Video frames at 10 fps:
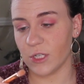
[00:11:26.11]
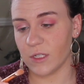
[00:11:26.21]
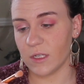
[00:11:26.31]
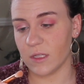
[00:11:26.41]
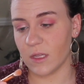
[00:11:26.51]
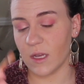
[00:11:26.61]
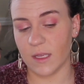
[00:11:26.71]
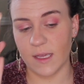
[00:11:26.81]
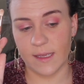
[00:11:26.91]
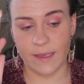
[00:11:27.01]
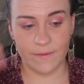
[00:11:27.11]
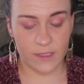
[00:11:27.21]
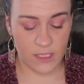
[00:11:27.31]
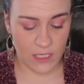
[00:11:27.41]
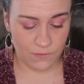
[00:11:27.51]
This is the
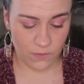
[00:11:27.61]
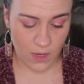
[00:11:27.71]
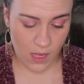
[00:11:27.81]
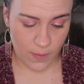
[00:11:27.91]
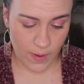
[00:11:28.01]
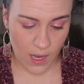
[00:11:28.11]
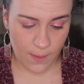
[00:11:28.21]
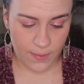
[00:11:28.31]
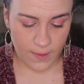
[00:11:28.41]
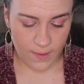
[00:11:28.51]
E17 from ColourPop.